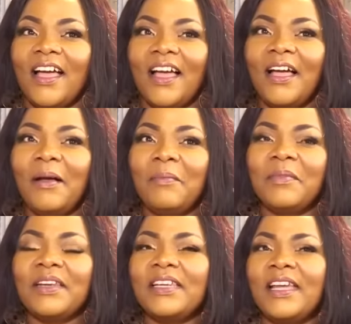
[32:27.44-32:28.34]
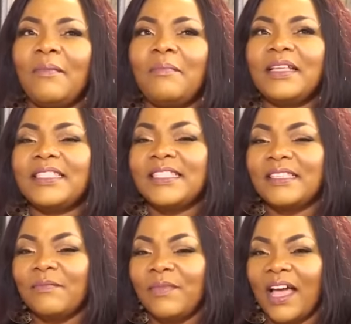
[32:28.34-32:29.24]
I near
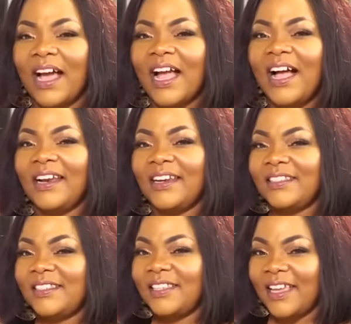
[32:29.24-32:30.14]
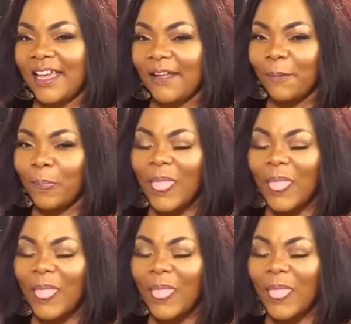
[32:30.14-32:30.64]
meti mea can say,